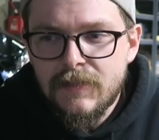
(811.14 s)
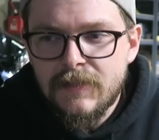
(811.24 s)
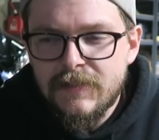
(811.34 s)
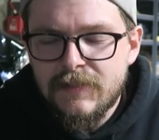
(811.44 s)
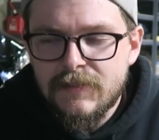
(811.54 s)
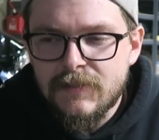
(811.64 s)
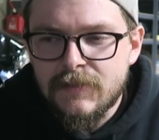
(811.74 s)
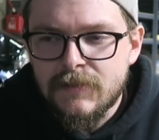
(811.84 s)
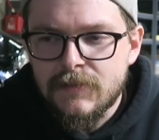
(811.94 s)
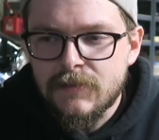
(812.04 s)
it's
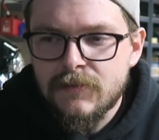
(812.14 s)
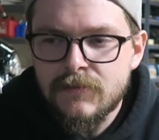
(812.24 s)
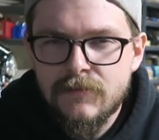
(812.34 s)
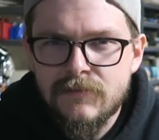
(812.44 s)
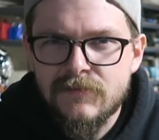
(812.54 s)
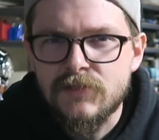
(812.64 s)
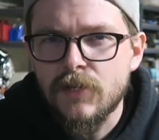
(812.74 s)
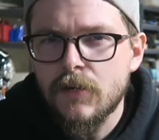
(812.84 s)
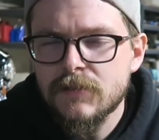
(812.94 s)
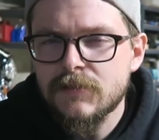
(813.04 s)

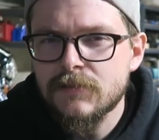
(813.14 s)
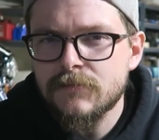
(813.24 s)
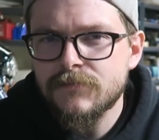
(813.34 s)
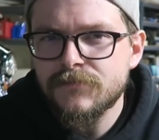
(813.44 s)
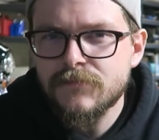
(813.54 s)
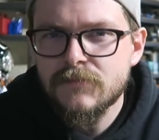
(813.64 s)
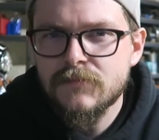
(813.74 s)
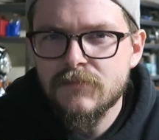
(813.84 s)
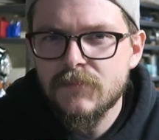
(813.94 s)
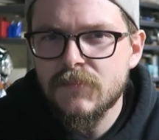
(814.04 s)
daunting
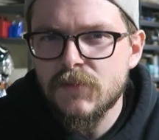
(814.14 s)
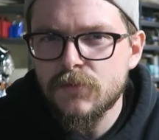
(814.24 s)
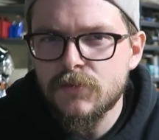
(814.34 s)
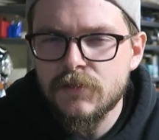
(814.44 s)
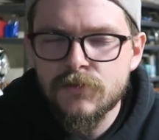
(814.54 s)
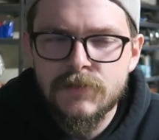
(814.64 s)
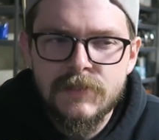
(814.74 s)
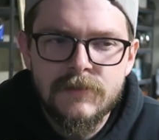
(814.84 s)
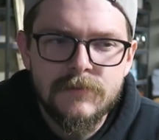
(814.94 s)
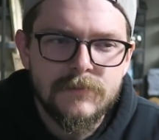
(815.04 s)
to a
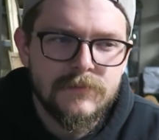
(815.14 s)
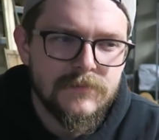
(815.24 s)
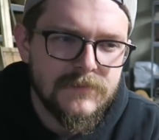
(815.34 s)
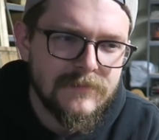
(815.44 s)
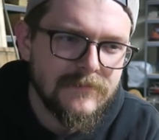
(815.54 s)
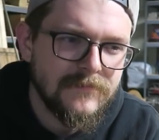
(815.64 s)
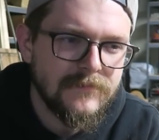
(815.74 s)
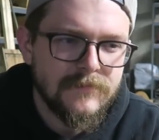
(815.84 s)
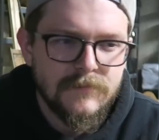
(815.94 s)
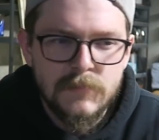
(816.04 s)
degree,
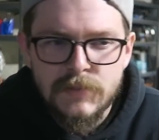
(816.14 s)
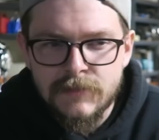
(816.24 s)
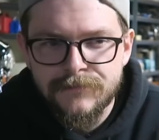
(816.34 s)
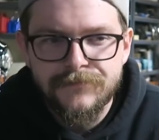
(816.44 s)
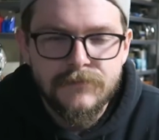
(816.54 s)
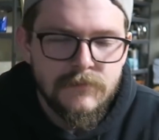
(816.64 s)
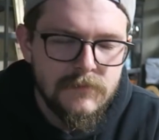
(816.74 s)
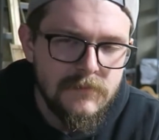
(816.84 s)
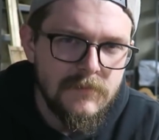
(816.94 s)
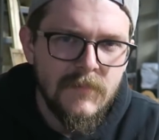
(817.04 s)
but
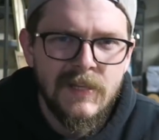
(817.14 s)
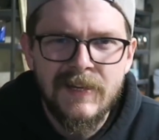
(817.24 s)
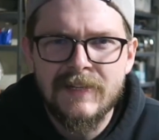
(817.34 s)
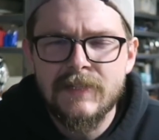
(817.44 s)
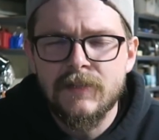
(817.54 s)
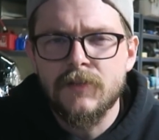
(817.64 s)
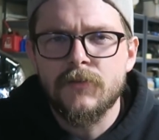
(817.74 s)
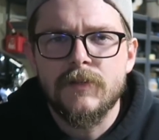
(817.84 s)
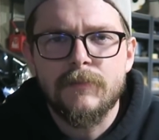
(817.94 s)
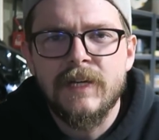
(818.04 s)
you gotta take the
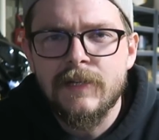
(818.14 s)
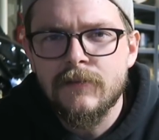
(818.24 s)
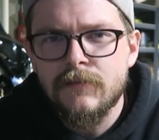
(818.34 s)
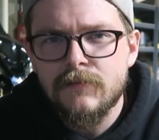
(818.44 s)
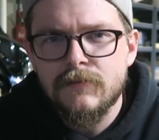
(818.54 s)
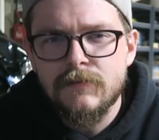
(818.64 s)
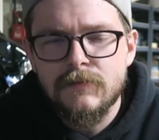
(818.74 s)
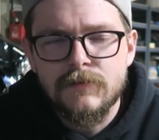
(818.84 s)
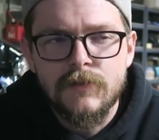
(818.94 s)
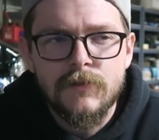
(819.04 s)
good with the bad.
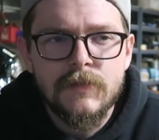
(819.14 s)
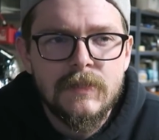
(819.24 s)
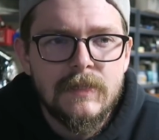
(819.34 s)
So